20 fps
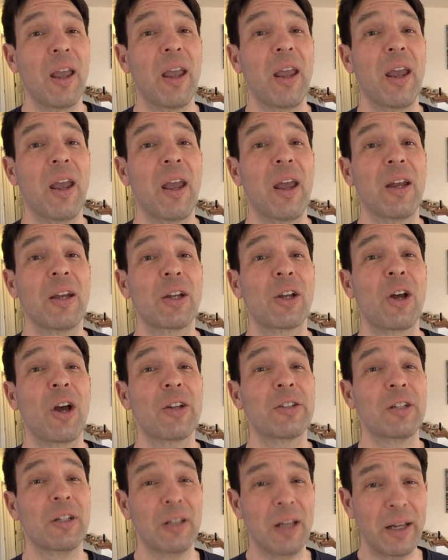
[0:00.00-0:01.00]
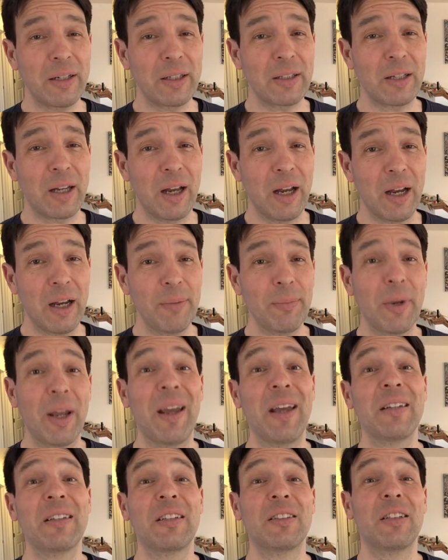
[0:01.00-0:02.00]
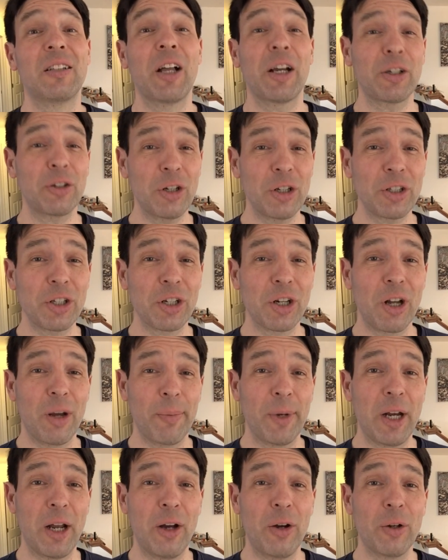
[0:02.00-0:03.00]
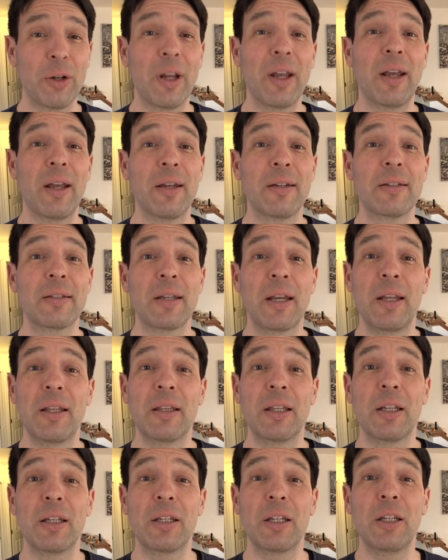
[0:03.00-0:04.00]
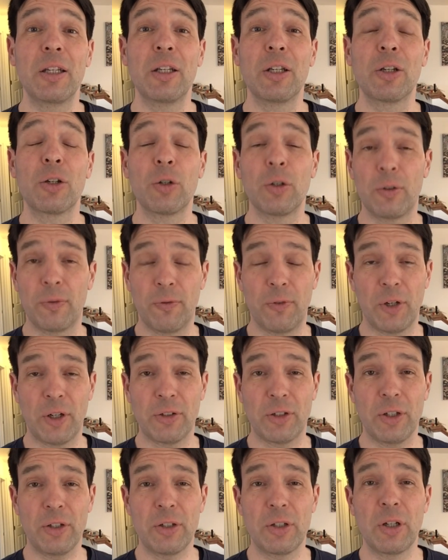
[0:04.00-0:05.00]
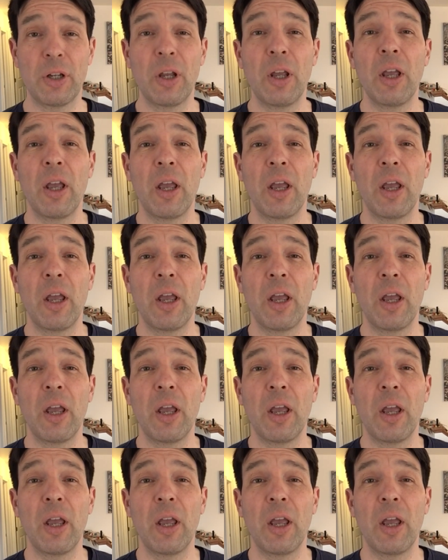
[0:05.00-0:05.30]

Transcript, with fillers: and it cost a lot of time and an electrician coming out and saying that he couldn't fix it.